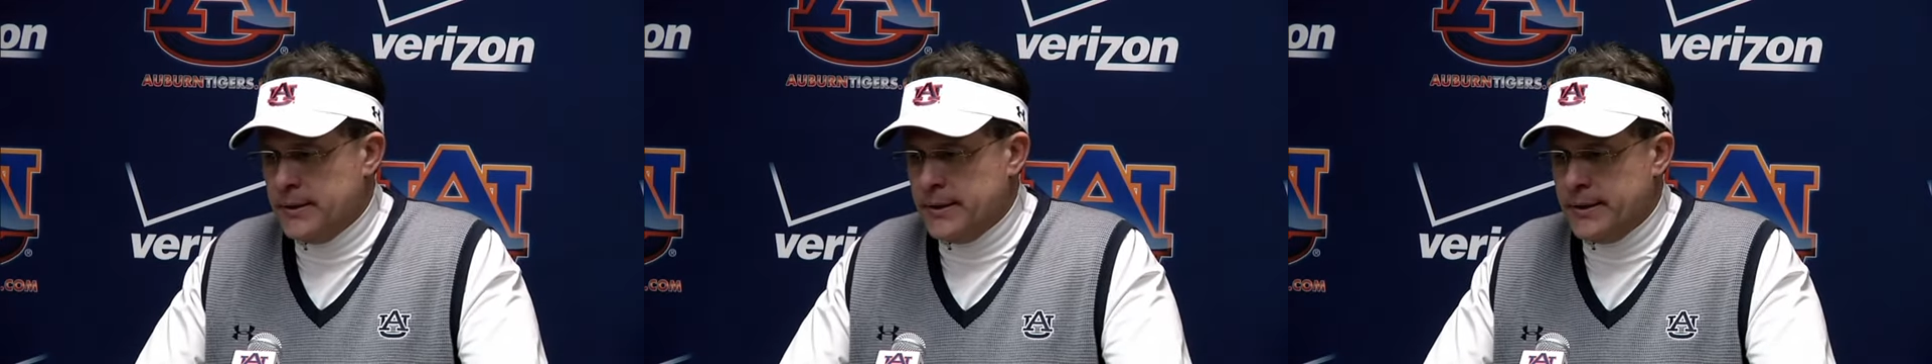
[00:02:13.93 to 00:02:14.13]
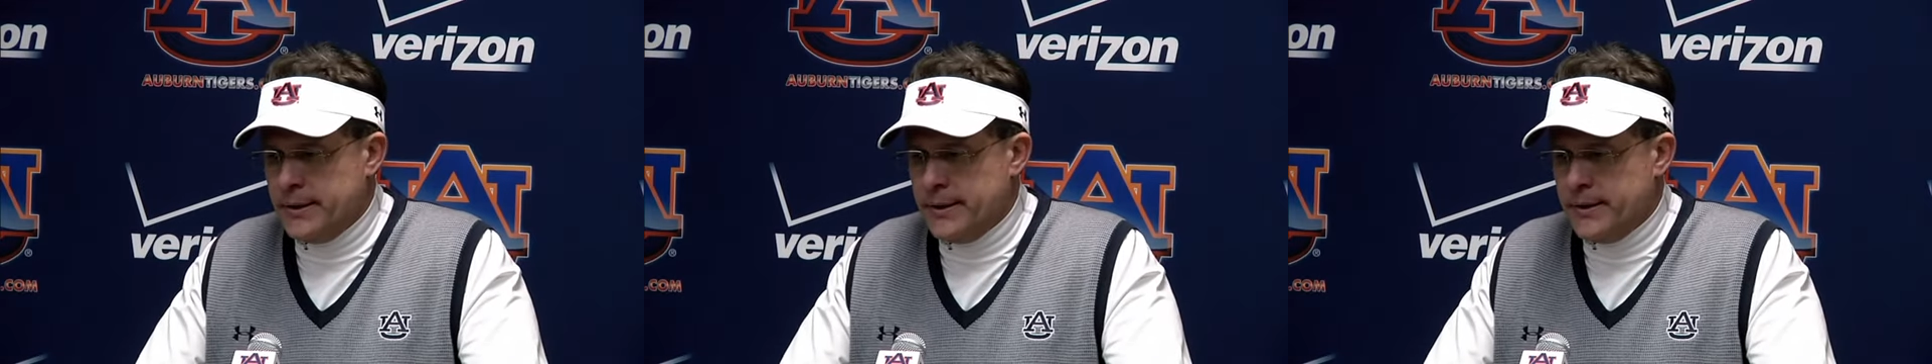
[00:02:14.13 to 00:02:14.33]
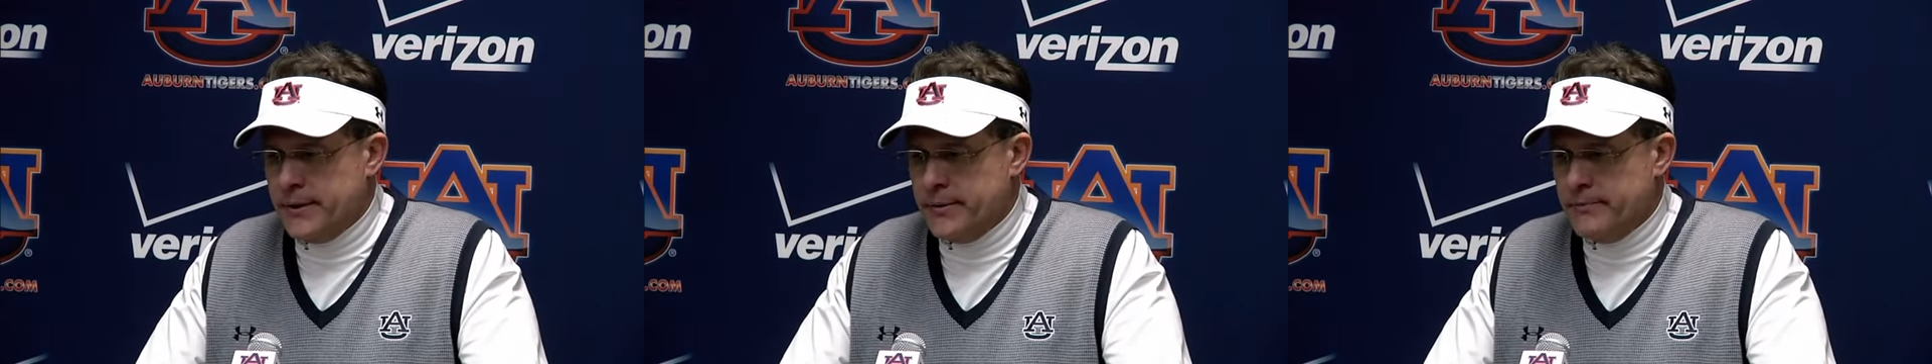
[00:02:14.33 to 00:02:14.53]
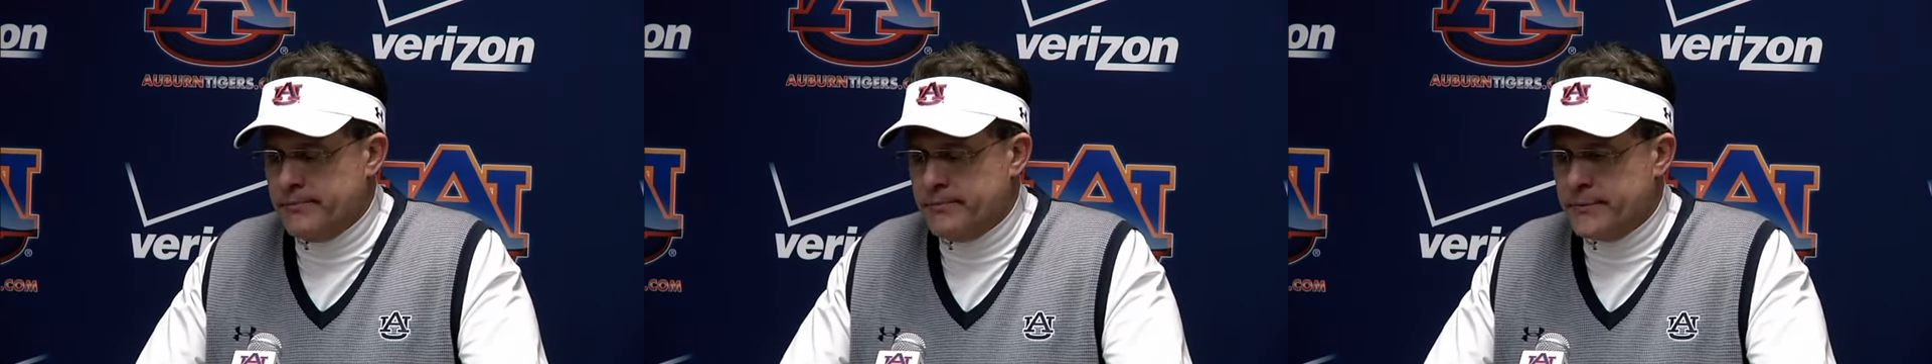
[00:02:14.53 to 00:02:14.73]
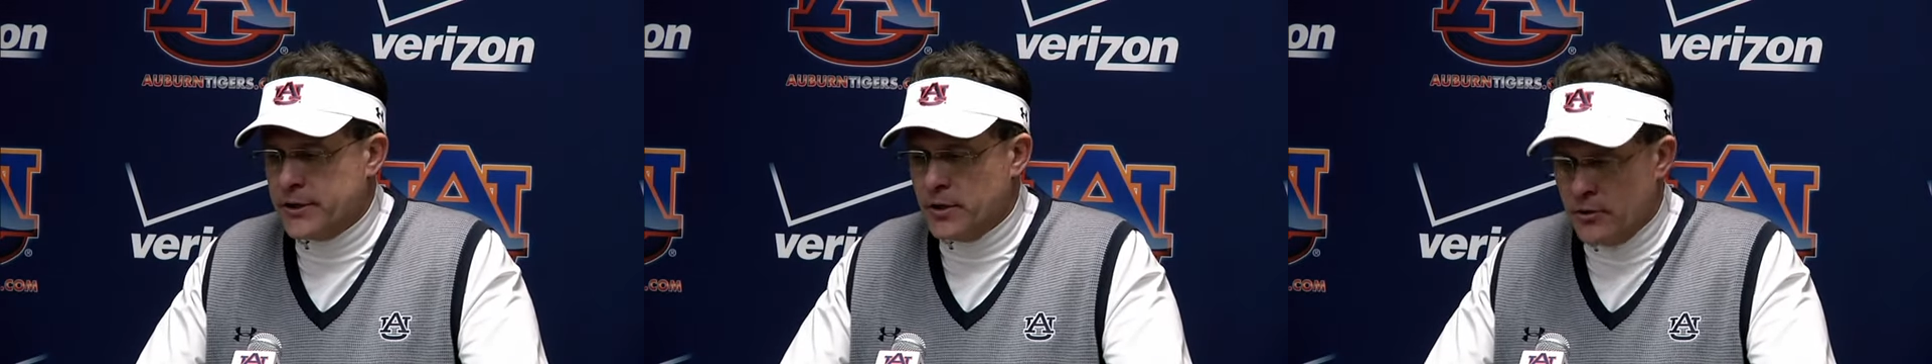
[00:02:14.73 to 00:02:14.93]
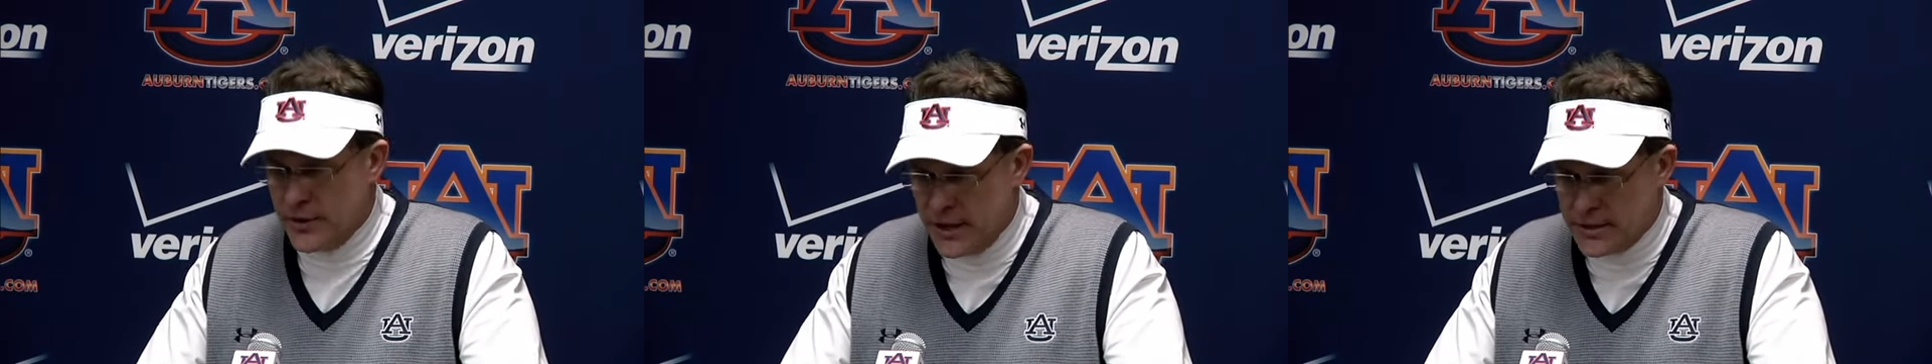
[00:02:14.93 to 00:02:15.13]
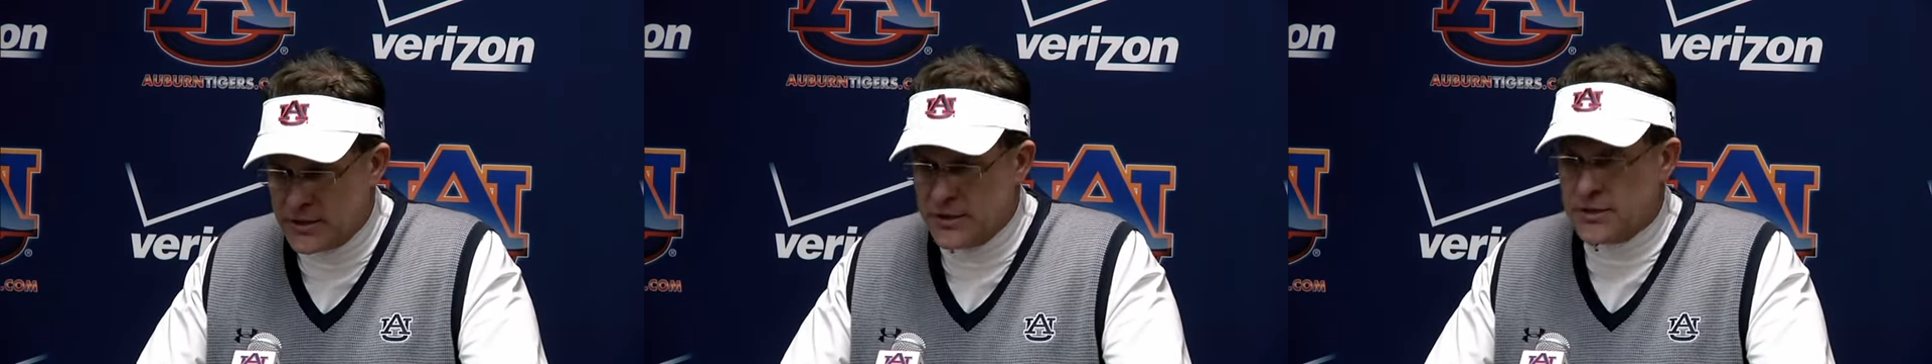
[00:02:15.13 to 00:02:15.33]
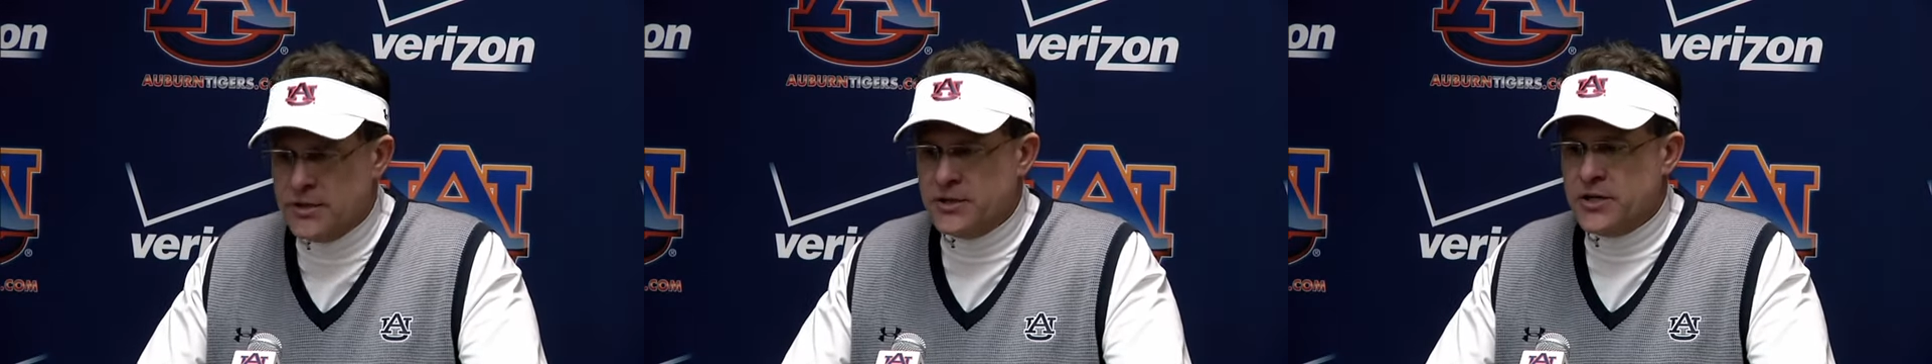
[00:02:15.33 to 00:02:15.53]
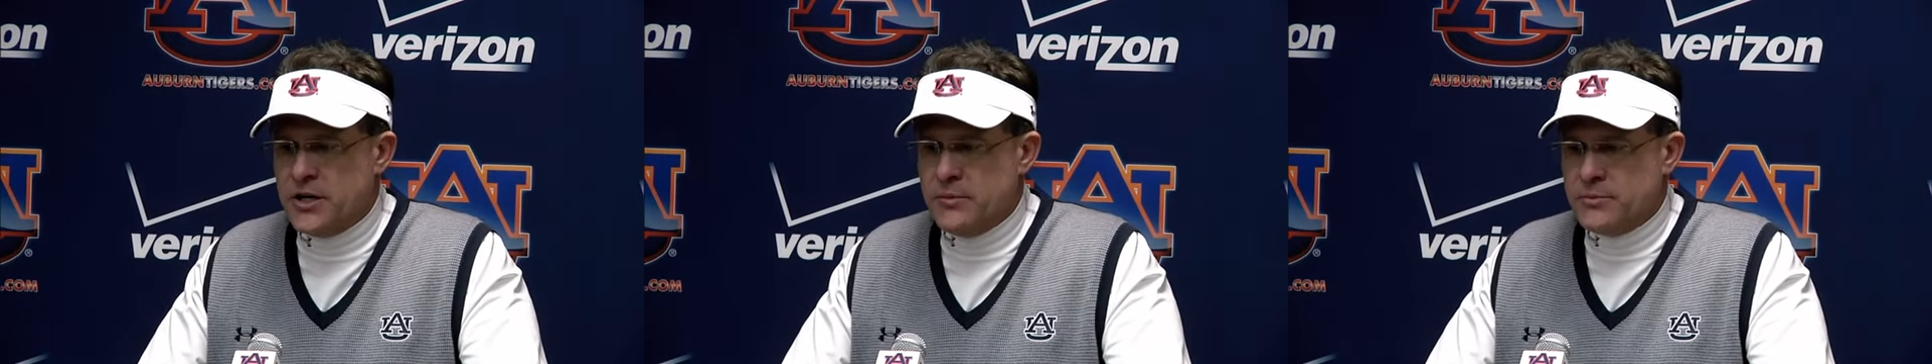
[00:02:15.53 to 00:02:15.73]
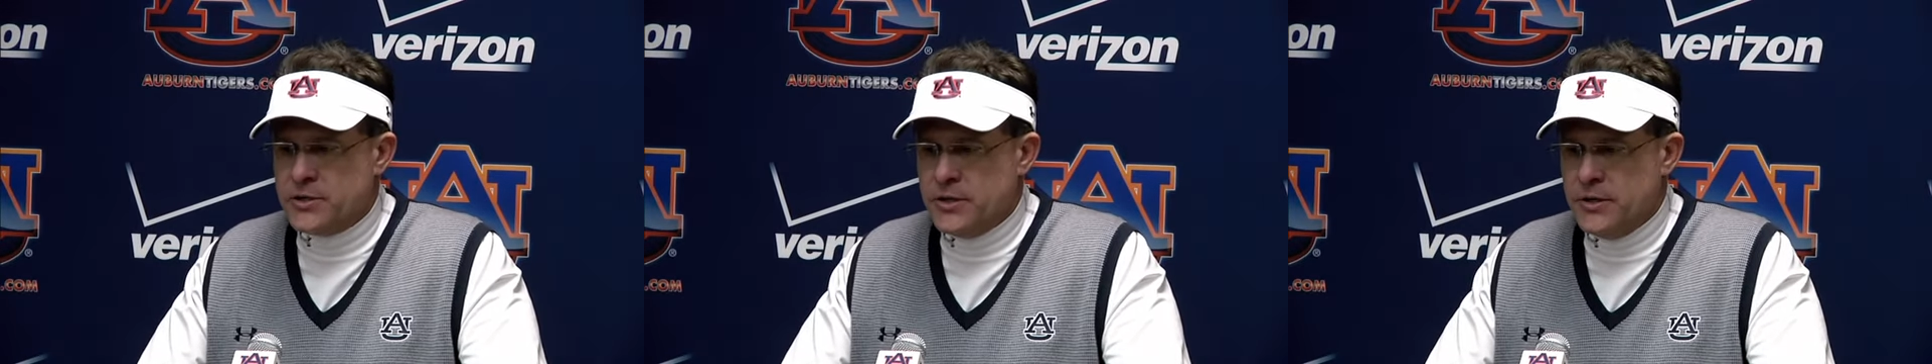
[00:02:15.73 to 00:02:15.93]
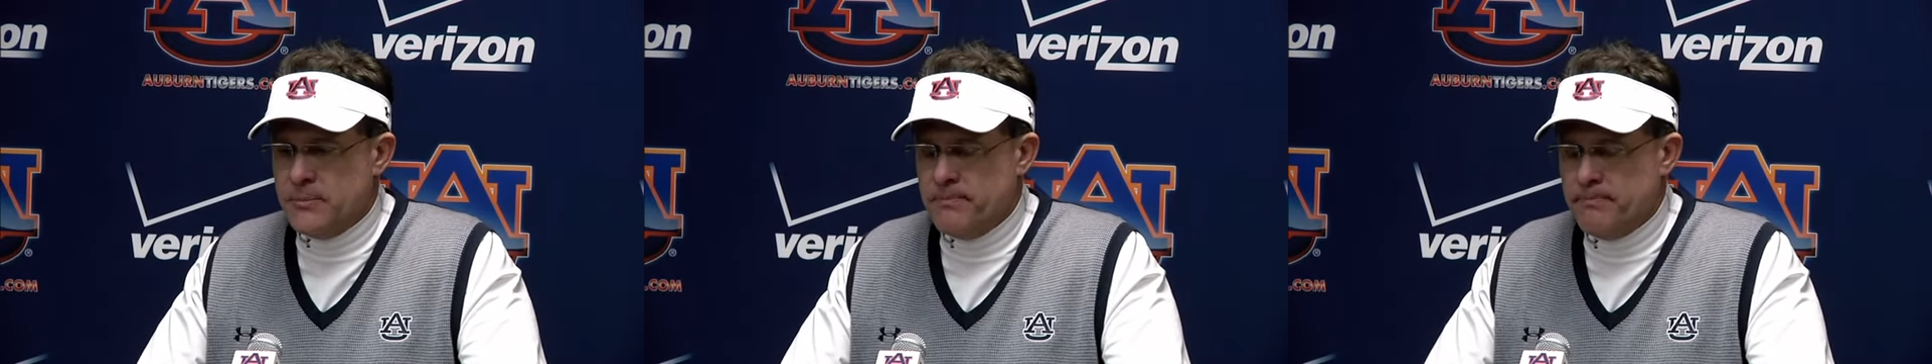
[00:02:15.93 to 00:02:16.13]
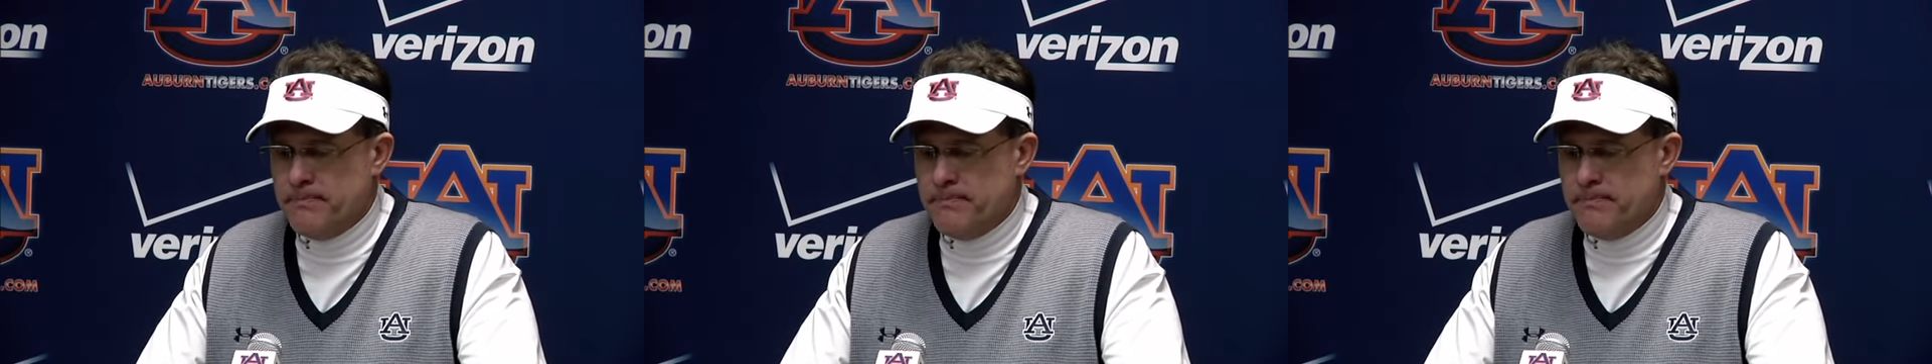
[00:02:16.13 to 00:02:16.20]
to go to the SEC championship,